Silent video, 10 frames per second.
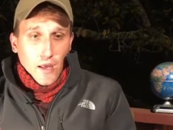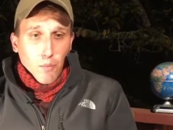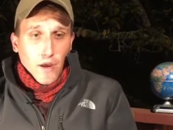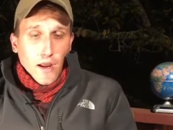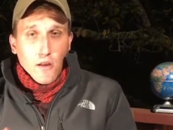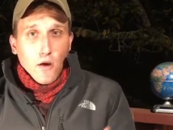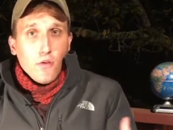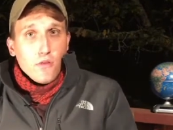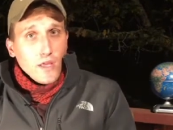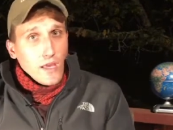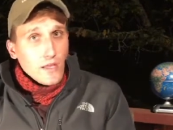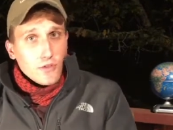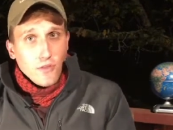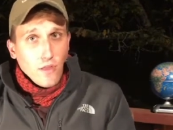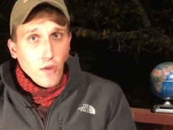But I know the answer
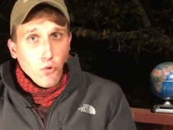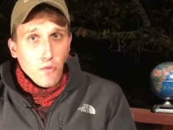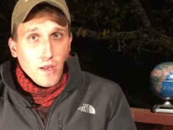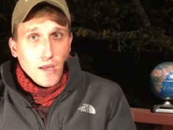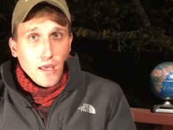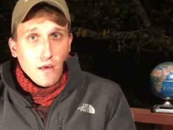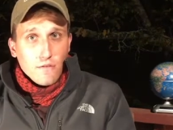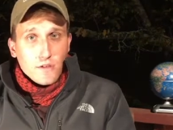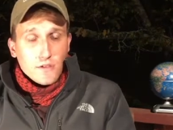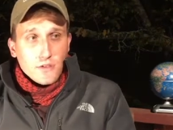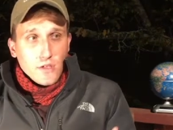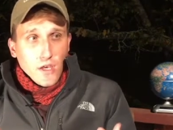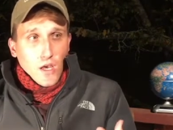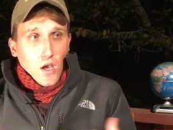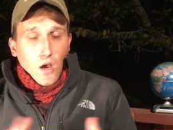that they want me to give is,
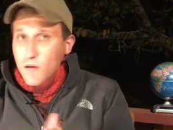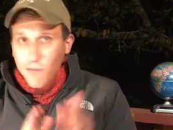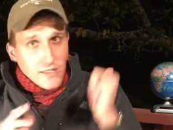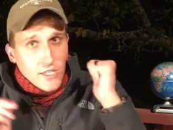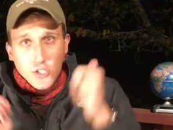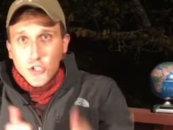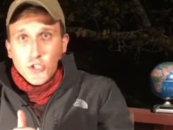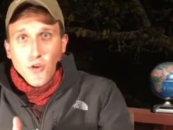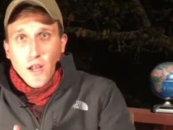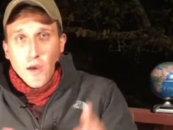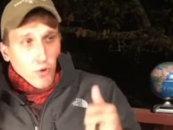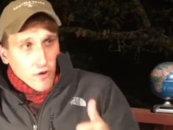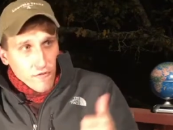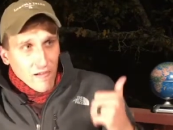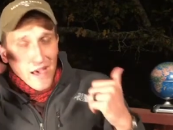let's get you suited up. We're gonna
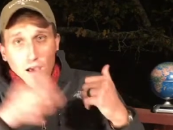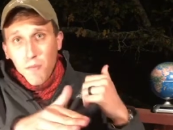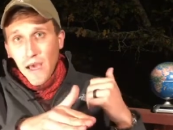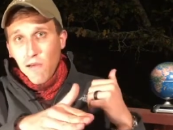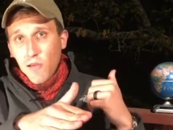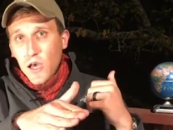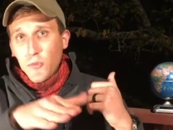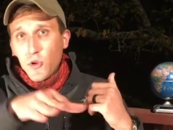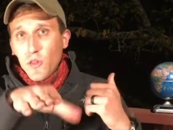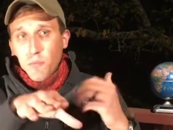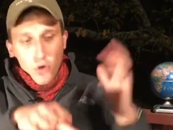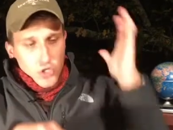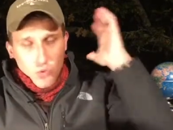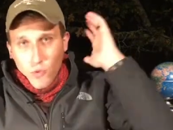fly out by helicopter to the bush.